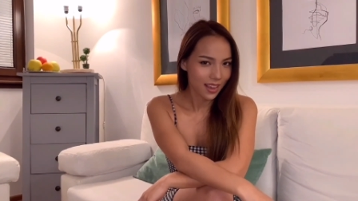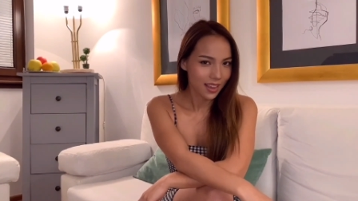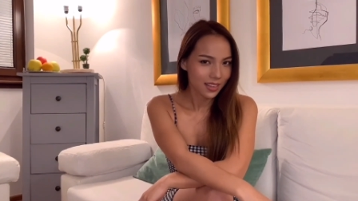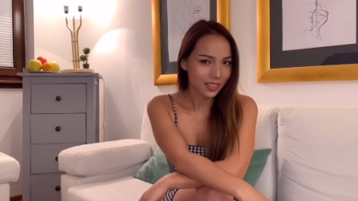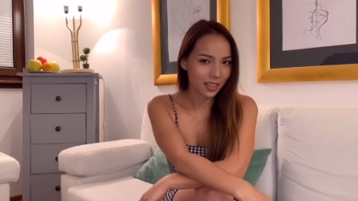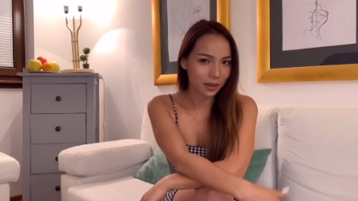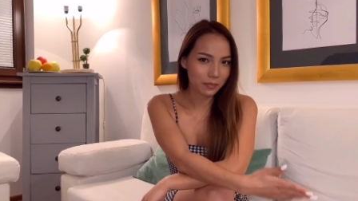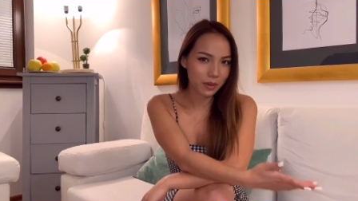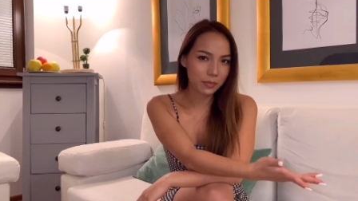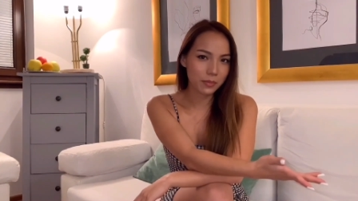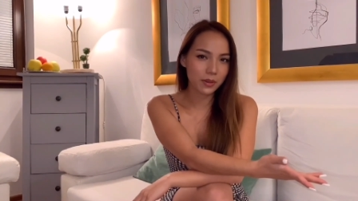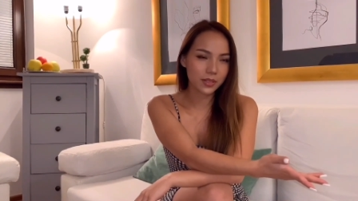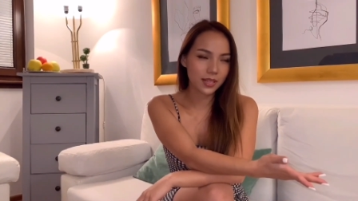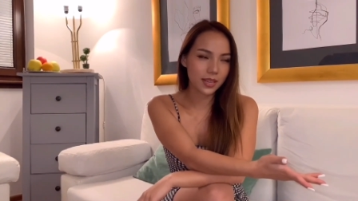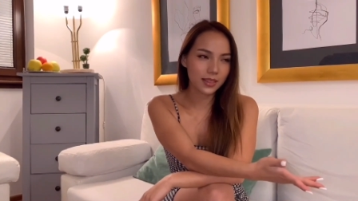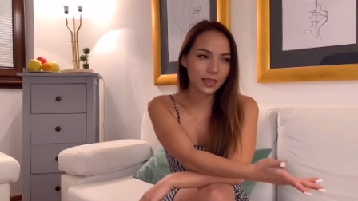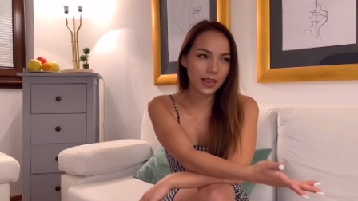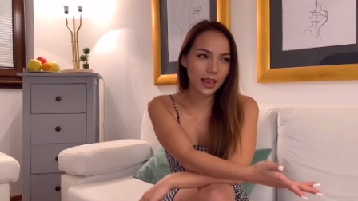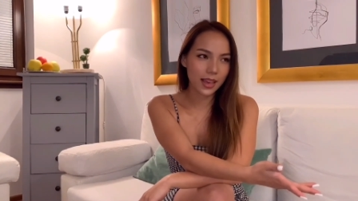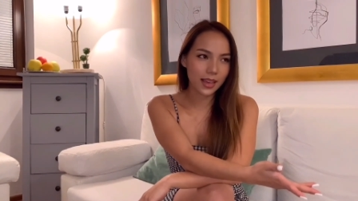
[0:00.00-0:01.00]
Some people say
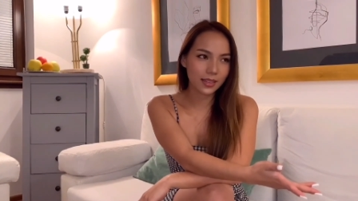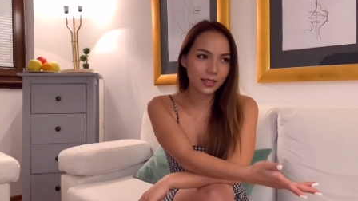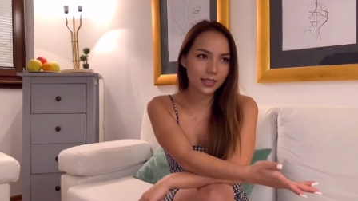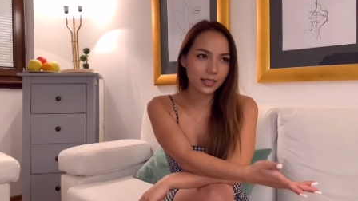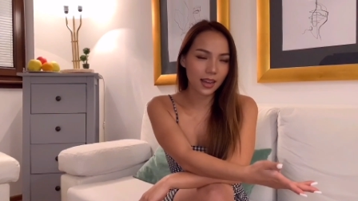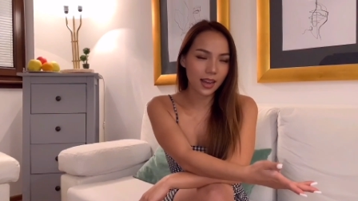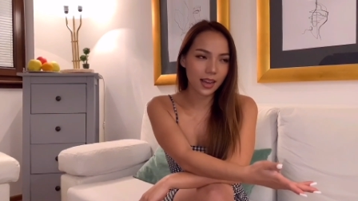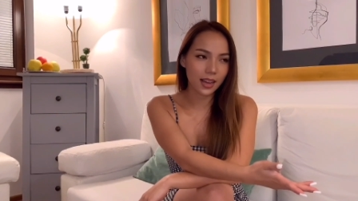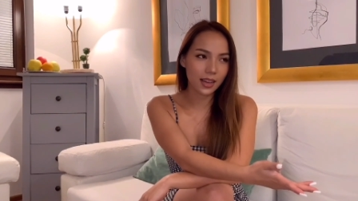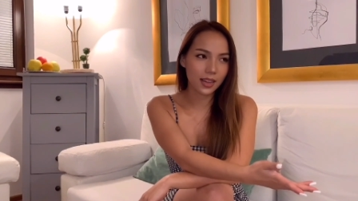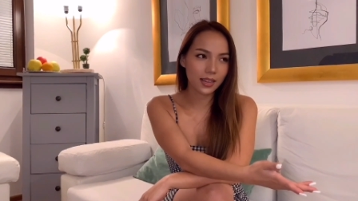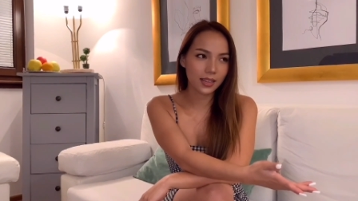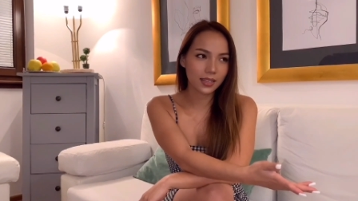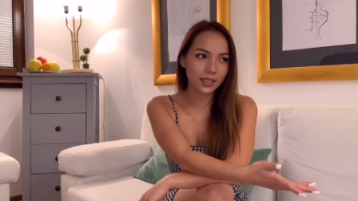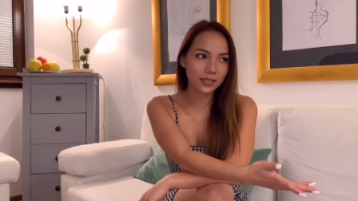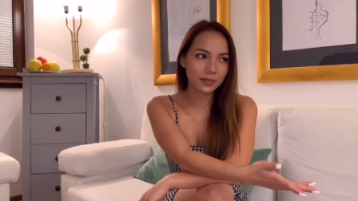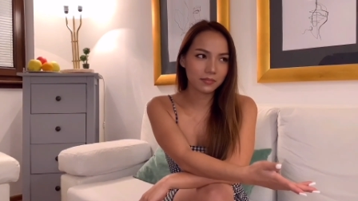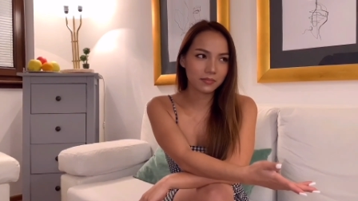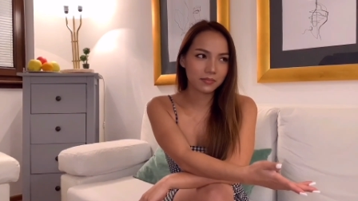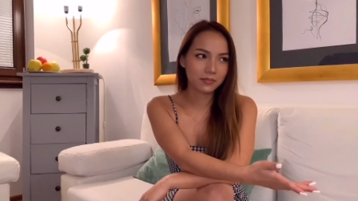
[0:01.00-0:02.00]
that
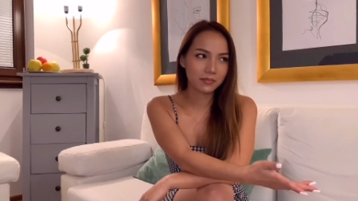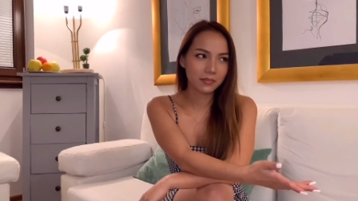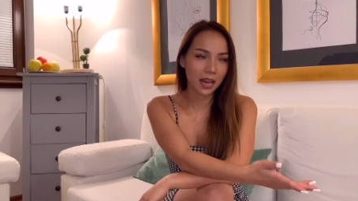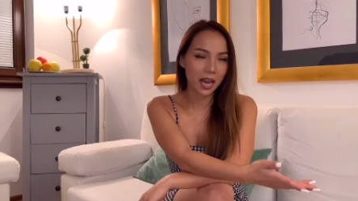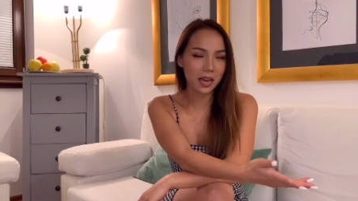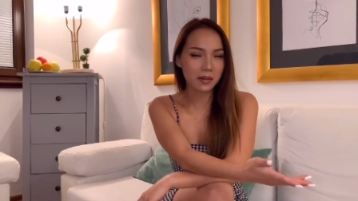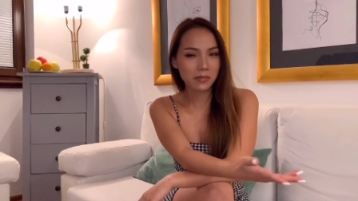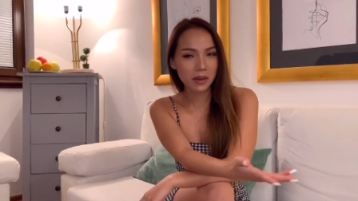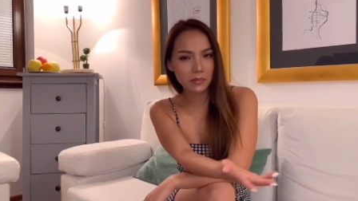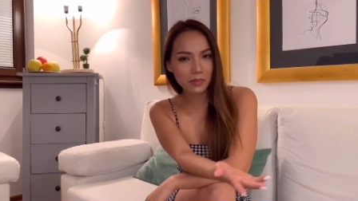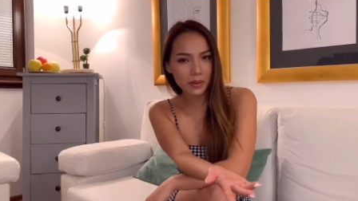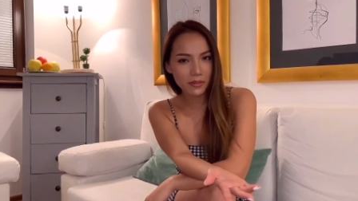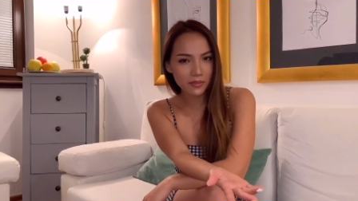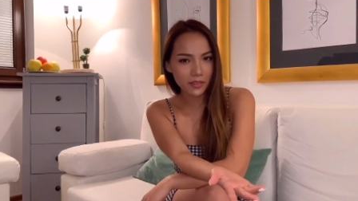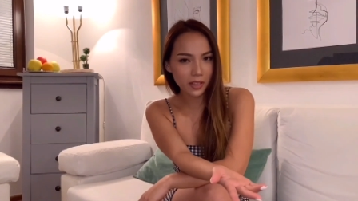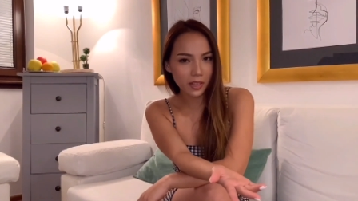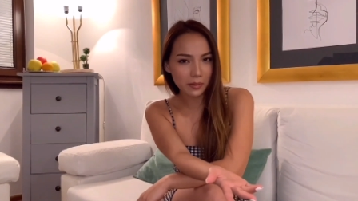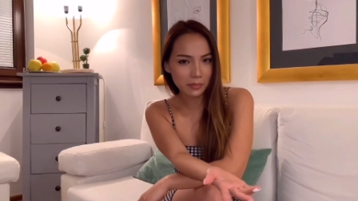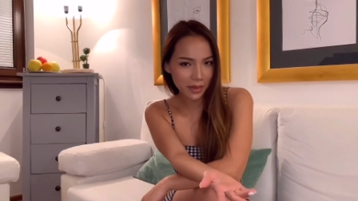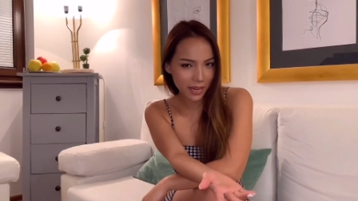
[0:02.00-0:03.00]
um, I might be
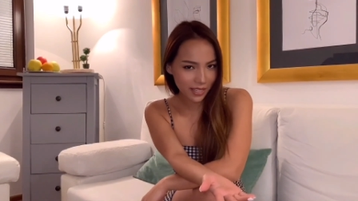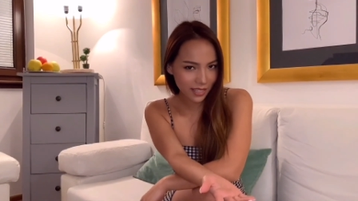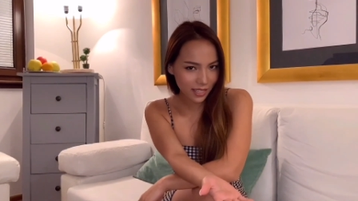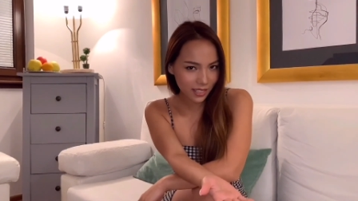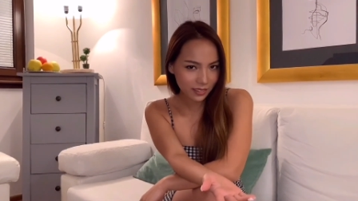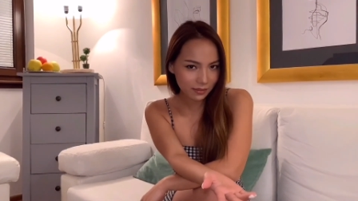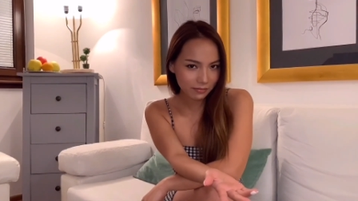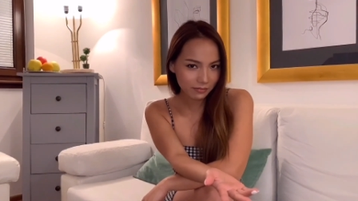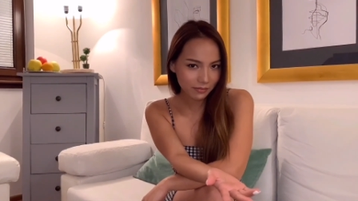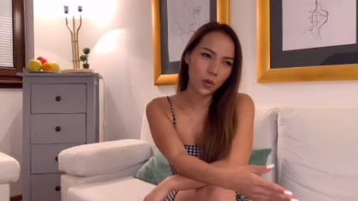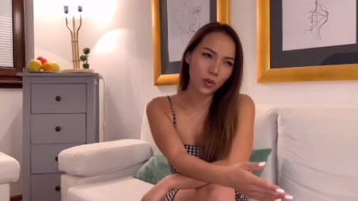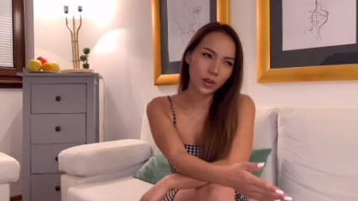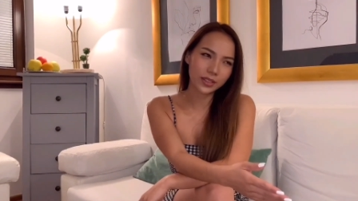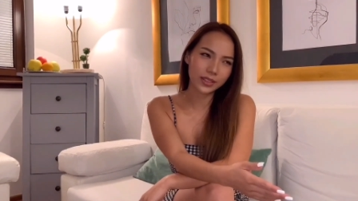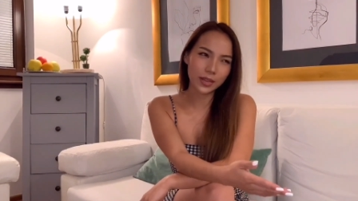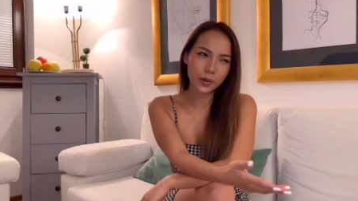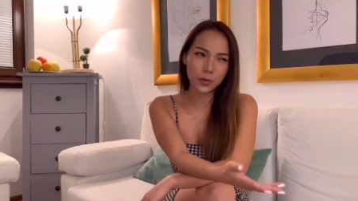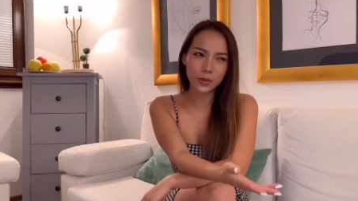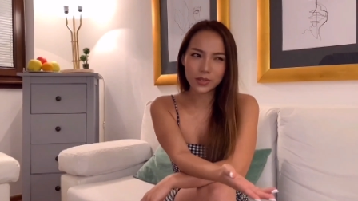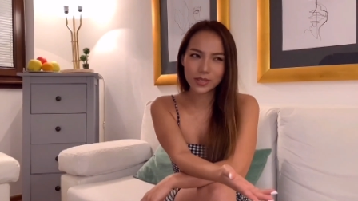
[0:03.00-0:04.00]
Filipina, or
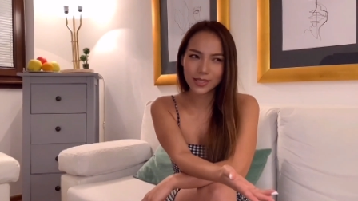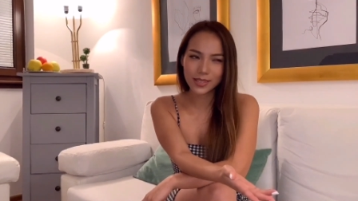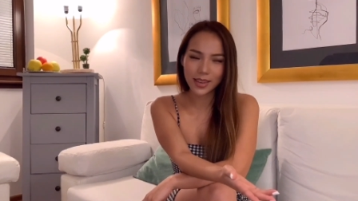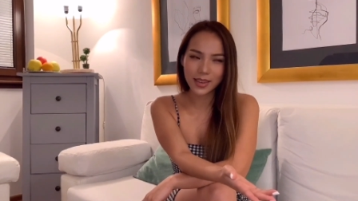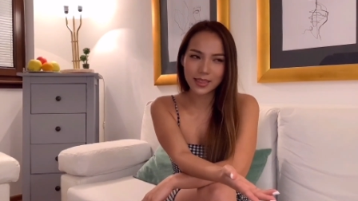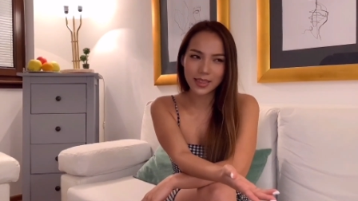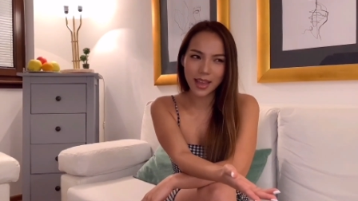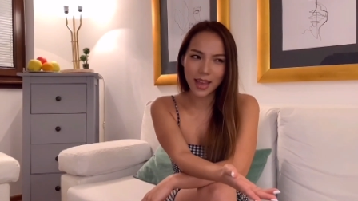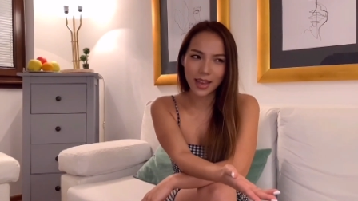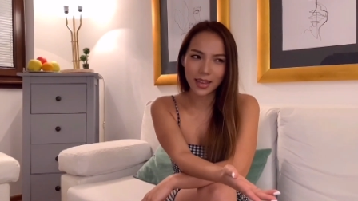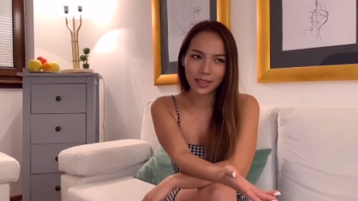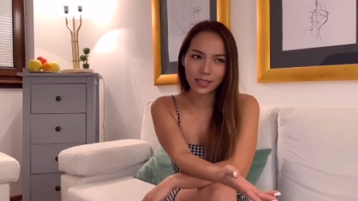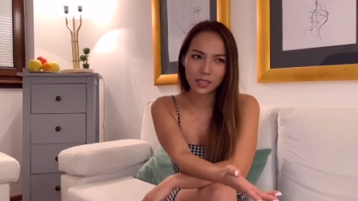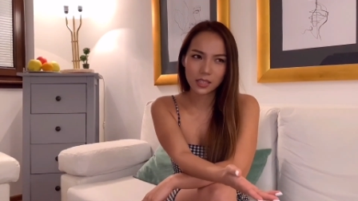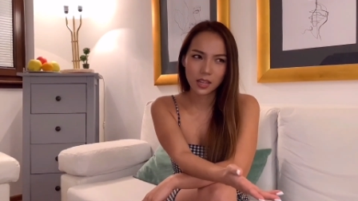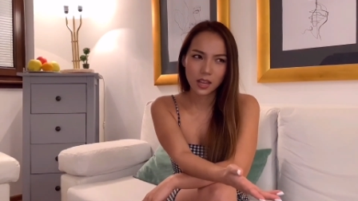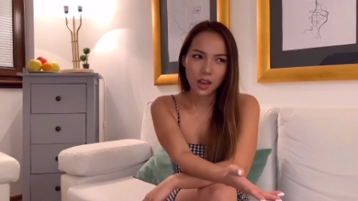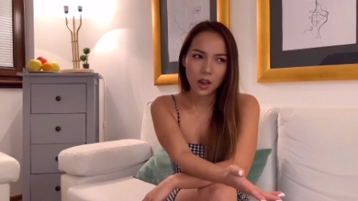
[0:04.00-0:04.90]
they will say that,